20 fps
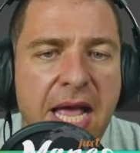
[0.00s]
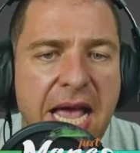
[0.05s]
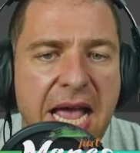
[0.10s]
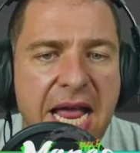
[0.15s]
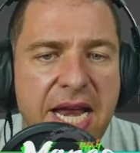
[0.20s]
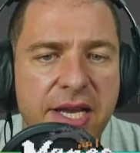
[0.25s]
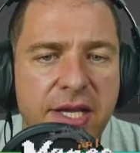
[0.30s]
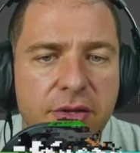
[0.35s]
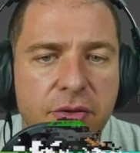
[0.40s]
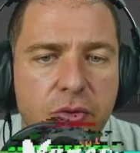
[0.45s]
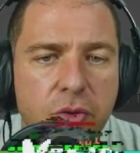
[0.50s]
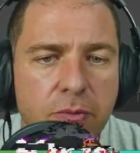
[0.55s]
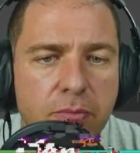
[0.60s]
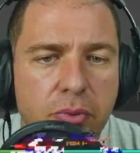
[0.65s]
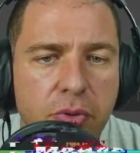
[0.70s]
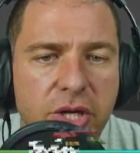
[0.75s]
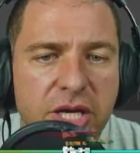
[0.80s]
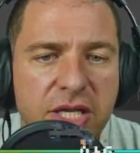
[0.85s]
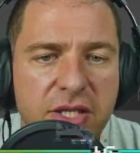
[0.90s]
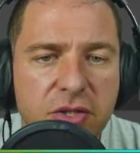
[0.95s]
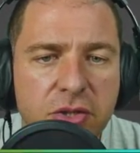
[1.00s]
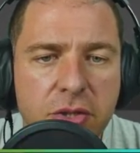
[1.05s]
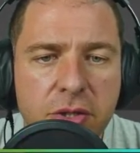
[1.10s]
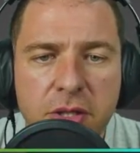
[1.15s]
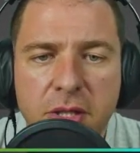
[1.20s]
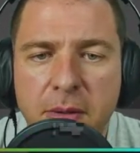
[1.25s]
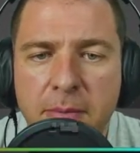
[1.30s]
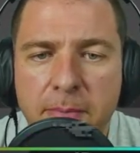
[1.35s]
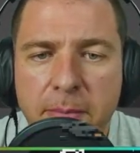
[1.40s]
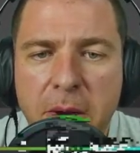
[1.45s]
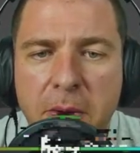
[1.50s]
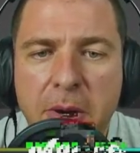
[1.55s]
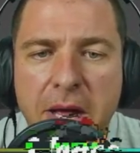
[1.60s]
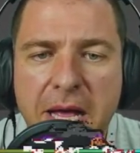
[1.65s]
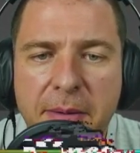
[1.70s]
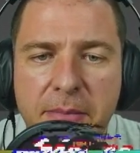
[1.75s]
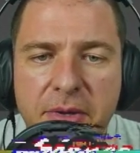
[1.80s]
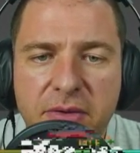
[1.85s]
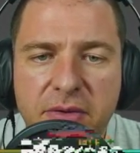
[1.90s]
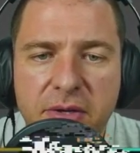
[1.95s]
And into bridge
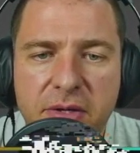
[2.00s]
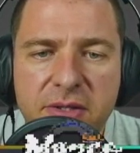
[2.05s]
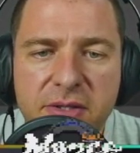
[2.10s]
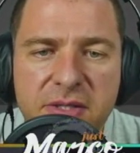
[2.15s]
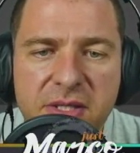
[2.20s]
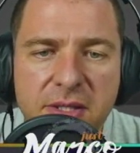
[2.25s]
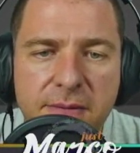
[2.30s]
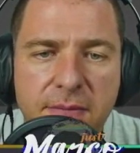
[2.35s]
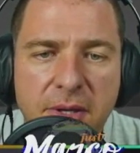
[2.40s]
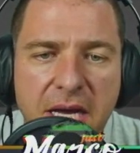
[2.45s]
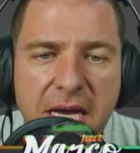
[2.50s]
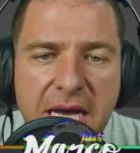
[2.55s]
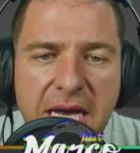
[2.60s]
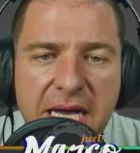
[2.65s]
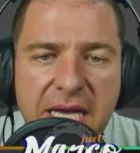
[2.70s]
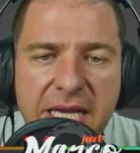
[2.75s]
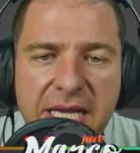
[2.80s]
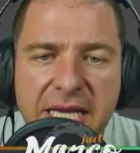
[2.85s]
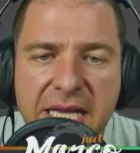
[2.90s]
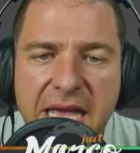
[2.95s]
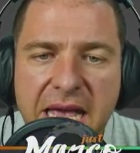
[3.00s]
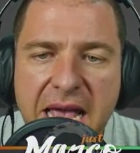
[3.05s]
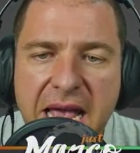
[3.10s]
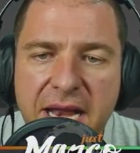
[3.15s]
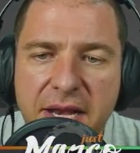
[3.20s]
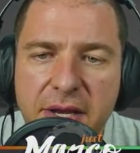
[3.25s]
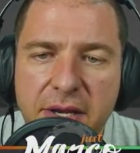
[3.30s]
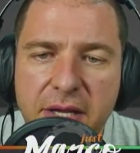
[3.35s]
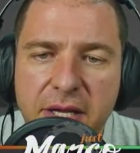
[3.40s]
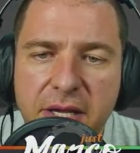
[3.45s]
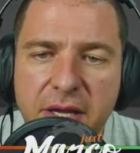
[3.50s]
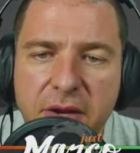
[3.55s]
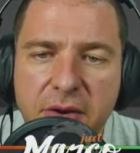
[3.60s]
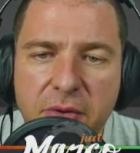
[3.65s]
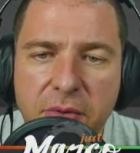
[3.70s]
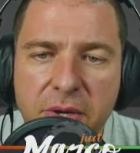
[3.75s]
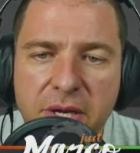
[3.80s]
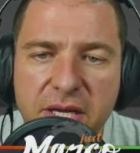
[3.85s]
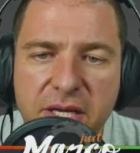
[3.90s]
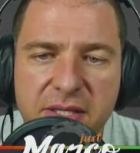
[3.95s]
parameters I can
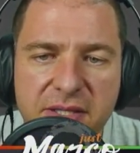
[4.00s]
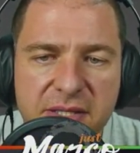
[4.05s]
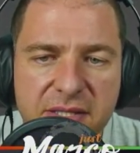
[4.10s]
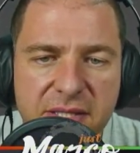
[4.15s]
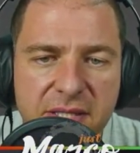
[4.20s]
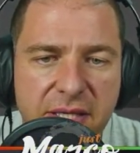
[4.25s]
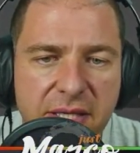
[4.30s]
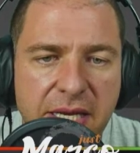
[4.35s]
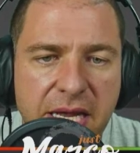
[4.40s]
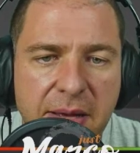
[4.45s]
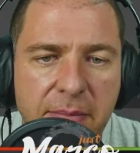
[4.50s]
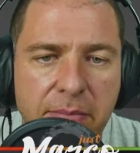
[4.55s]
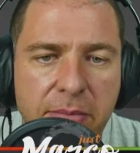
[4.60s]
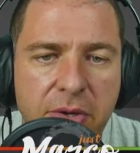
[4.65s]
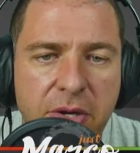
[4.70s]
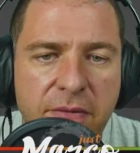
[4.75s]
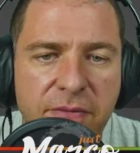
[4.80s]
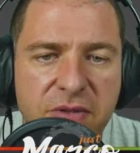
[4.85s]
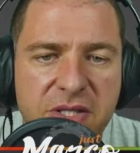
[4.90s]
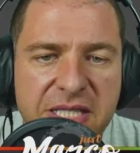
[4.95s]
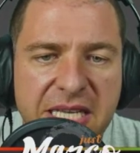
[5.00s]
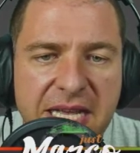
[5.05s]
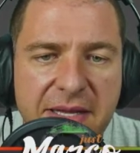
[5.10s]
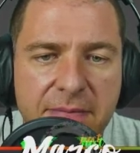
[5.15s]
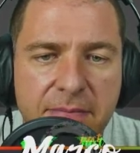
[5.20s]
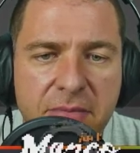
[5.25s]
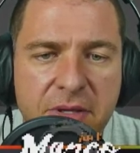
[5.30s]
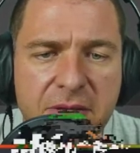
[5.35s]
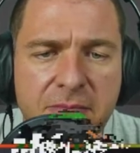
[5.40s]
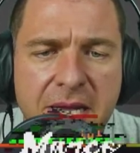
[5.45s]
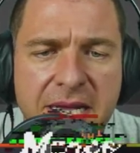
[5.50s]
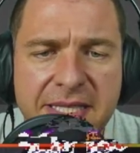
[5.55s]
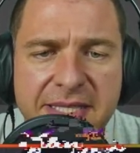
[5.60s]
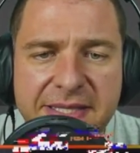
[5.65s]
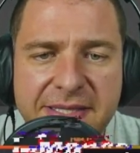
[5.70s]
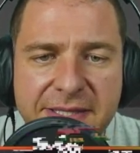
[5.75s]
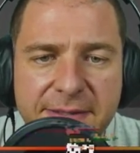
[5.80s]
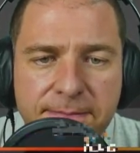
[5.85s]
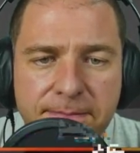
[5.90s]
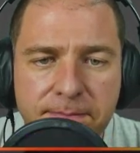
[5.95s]
increase number of
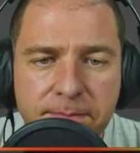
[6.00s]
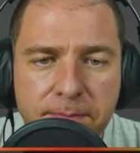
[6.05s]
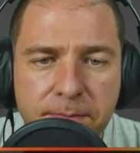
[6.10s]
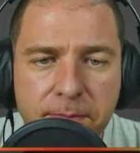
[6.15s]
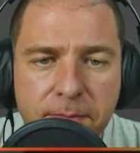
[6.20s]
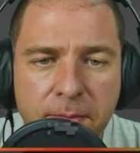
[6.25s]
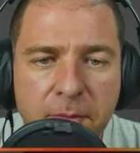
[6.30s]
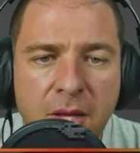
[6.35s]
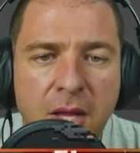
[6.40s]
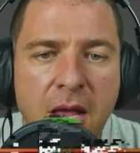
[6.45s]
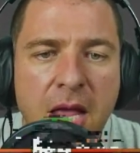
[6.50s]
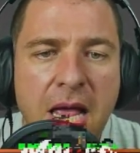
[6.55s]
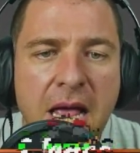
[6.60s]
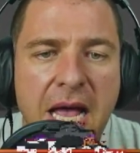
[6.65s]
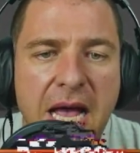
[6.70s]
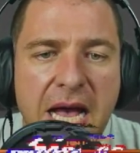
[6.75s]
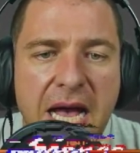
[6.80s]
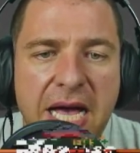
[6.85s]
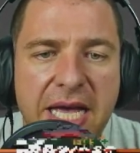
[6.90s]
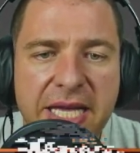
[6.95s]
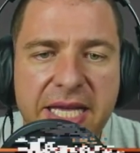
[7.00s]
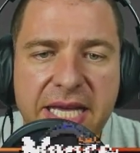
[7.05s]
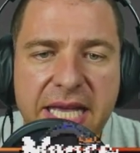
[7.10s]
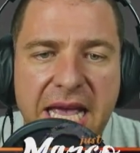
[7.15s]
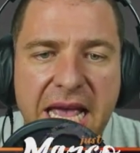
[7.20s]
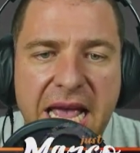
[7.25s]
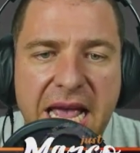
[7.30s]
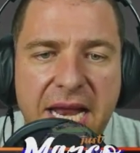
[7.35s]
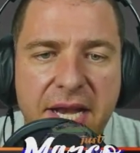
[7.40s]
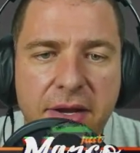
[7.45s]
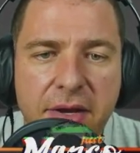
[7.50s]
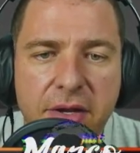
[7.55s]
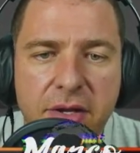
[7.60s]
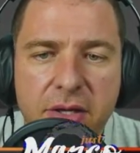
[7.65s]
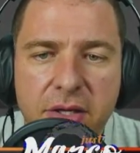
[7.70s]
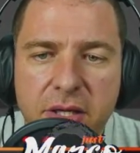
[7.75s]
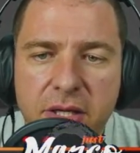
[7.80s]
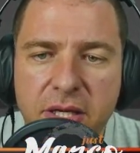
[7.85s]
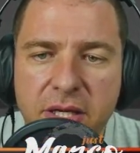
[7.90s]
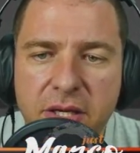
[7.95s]
segments, I
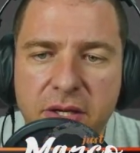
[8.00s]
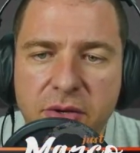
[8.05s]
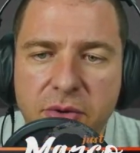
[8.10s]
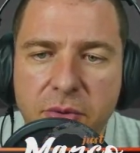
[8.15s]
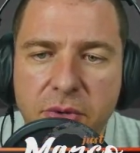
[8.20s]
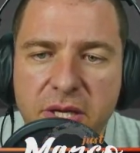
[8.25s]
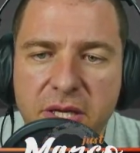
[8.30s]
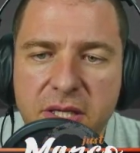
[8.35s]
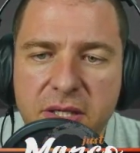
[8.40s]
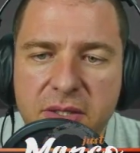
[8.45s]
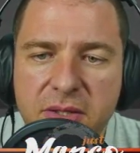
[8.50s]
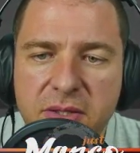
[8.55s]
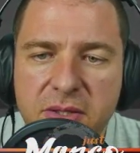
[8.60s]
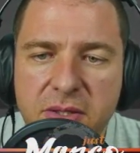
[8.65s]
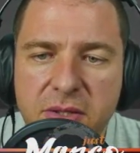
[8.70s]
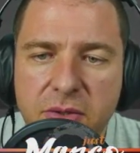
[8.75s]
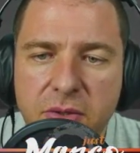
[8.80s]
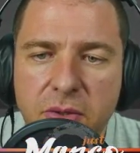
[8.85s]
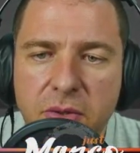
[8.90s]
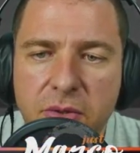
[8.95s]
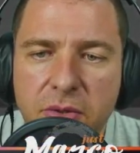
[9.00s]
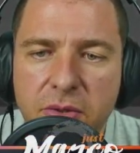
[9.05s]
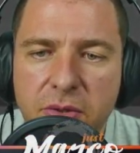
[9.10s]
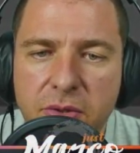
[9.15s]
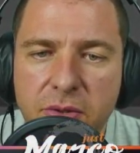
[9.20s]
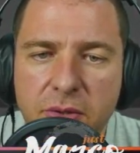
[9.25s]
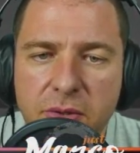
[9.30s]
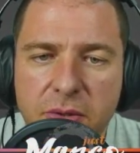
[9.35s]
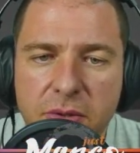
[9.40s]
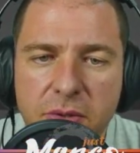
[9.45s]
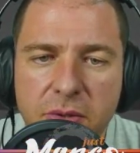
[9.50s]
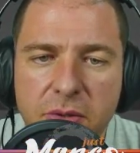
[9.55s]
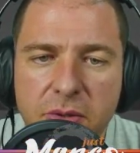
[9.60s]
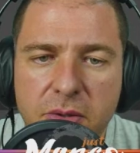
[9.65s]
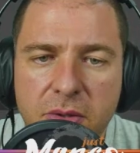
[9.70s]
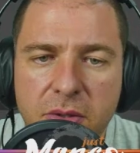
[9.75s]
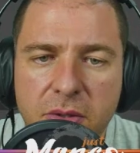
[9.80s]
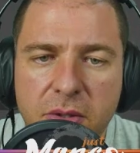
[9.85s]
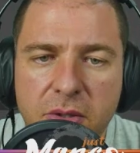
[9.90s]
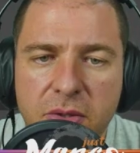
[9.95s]
can increase or
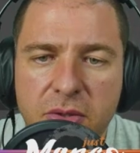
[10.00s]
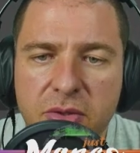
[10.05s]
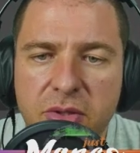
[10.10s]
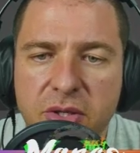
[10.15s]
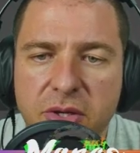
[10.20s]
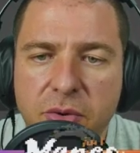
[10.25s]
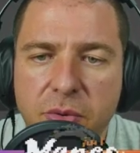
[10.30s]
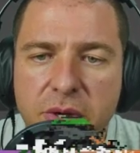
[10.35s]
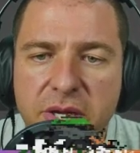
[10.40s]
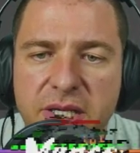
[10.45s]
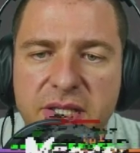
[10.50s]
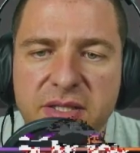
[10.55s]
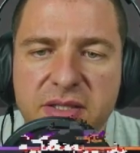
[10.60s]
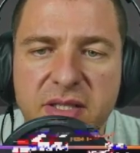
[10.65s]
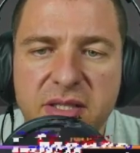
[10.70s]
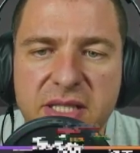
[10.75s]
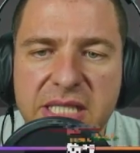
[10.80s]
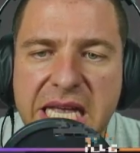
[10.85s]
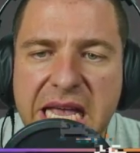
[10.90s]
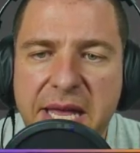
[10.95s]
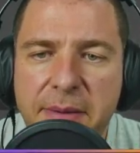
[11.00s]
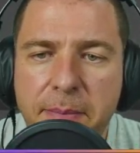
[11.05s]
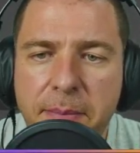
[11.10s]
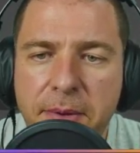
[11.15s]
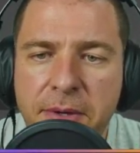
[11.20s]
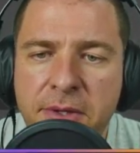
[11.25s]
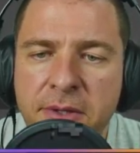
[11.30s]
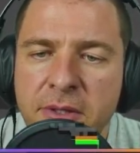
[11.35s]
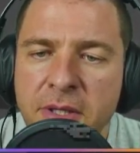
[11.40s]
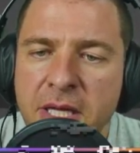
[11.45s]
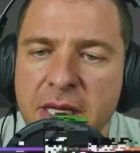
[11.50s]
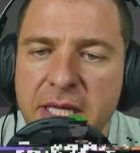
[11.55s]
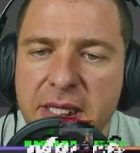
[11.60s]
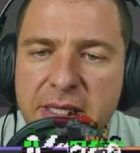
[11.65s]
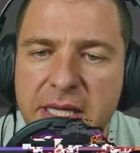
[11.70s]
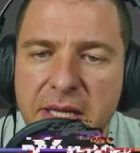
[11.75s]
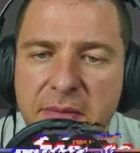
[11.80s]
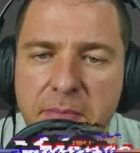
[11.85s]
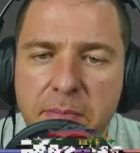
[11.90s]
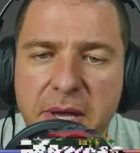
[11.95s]
decrease the taper
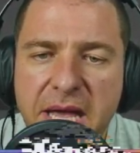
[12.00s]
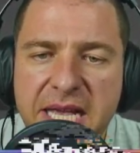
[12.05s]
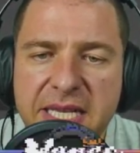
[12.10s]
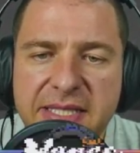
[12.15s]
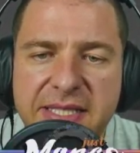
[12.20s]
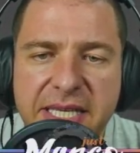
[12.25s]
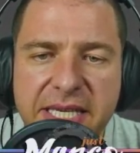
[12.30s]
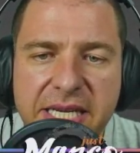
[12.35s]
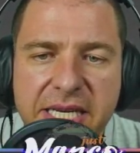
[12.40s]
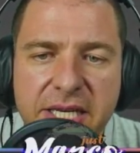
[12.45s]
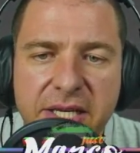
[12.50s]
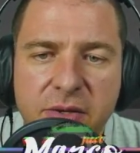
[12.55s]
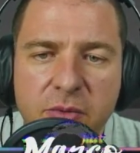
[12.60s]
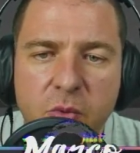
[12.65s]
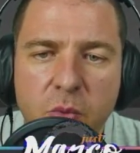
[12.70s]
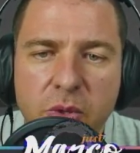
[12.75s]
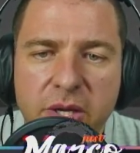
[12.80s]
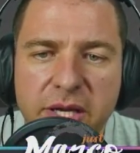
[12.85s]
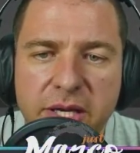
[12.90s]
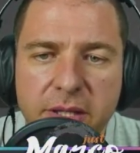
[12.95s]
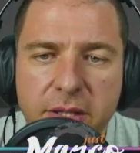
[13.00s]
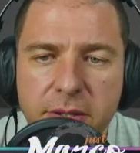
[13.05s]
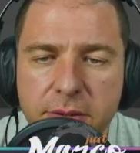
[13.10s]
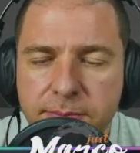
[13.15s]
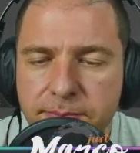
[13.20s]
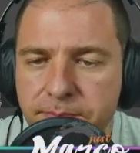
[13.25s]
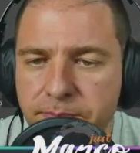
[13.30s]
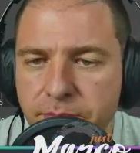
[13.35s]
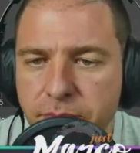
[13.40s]
that basically will